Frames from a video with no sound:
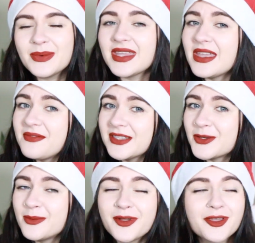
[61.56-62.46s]
with a
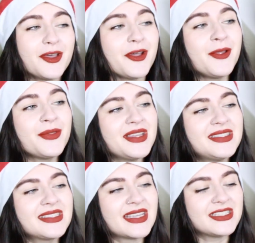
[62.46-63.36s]
physical book though, this
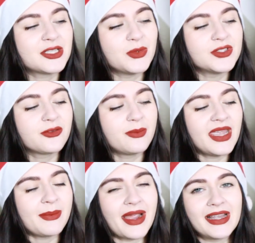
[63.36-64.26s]
is Kiss Her Once For
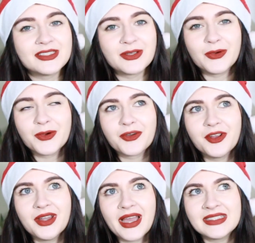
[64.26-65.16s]
Me by Alison
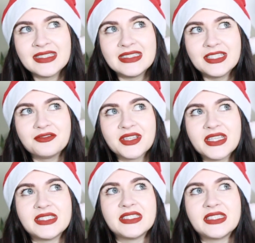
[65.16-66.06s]
Cochrane. I actually didn't read
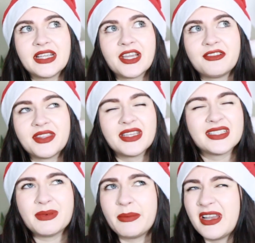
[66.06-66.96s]
this year. I read
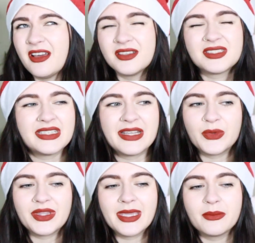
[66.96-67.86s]
this maybe last year or
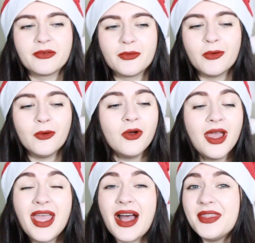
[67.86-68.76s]
the year before.
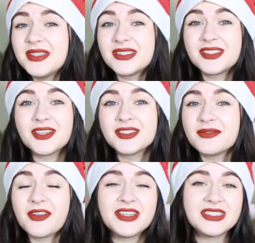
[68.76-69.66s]
And this is just a
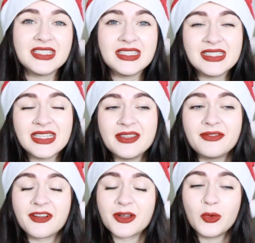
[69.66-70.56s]
very cheesy,
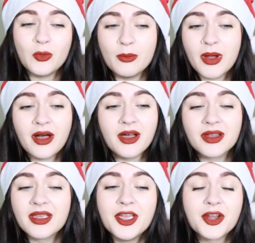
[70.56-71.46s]
very
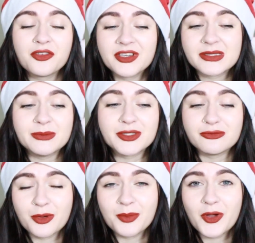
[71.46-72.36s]
Hallmark Christmas
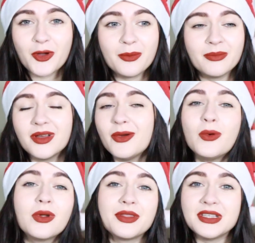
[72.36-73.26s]
rom-com.
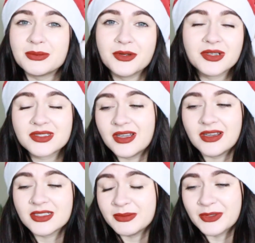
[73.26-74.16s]
All of these books
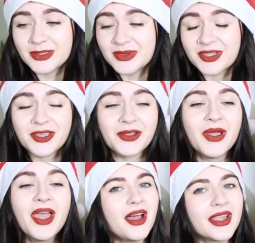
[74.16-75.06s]
are, to be honest with you.
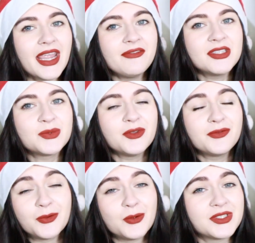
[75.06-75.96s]
I gave this one
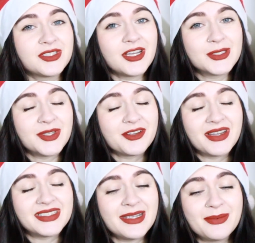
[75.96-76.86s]
4 stars when I
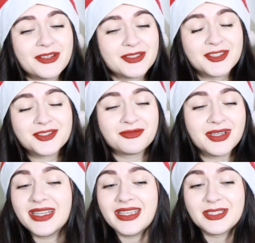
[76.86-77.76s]
read it because I just
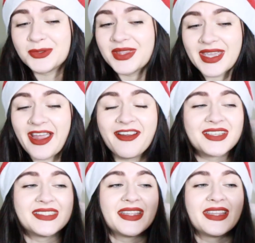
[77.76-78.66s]
really enjoyed the
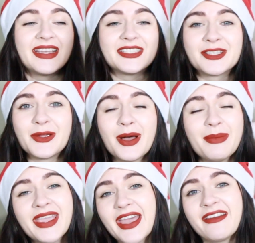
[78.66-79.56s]
characters in this. So our
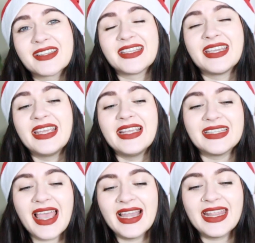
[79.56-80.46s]
main character here is
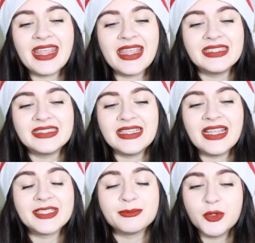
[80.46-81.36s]
Ellie. She
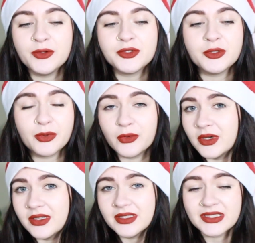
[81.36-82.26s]
has moved to
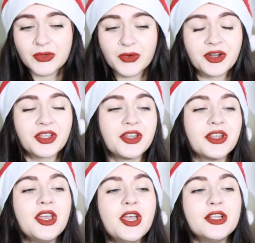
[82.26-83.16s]
Portland in
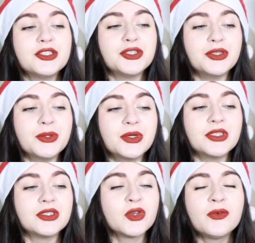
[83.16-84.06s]
Oregon to
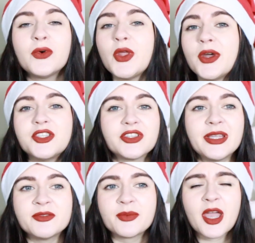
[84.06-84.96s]
sort of follow her
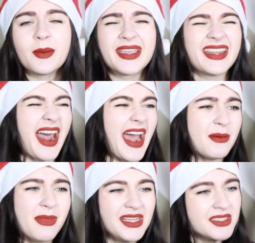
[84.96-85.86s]
dreams of becoming an
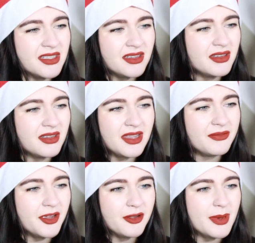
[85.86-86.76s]
animator, if
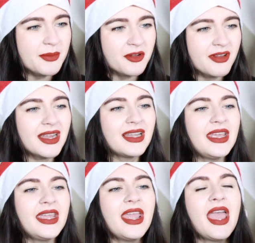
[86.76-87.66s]
I remember
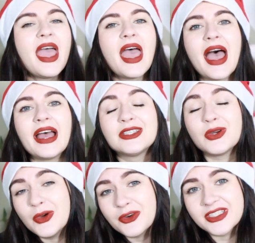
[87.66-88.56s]
correctly. And
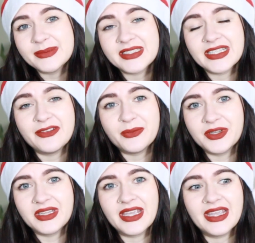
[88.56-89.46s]
on Christmas Eve
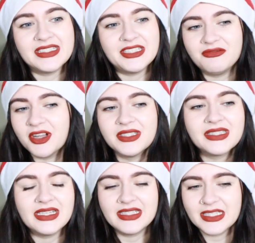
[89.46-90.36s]
one year, she runs
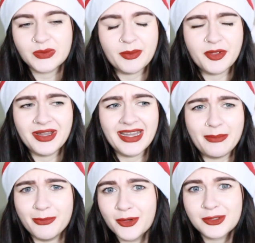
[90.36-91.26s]
into this woman in
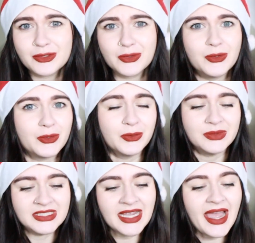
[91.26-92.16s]
a bookstore called
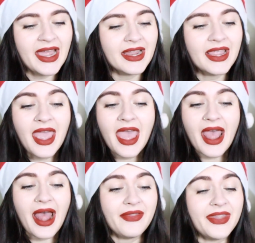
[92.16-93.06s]
Jack,
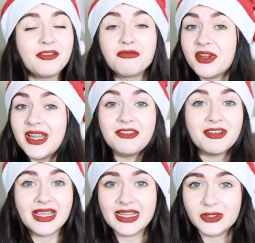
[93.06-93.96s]
and they really,
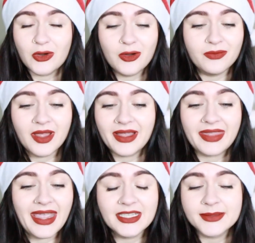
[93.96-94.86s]
really hit it off. Like,
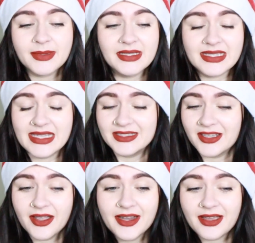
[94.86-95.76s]
they end up spending the
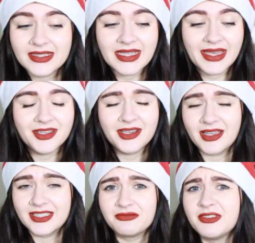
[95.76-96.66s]
entire night together.
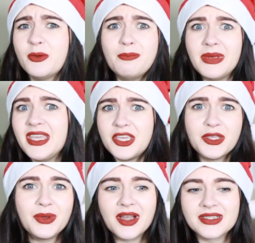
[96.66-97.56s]
Like, it's a real
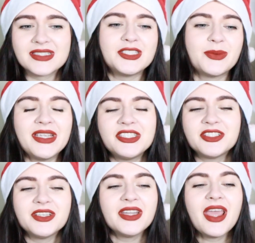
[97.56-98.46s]
meet-cute kind of
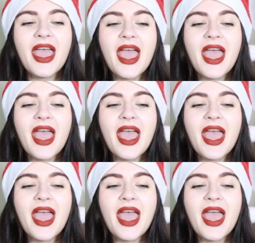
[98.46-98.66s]
situation.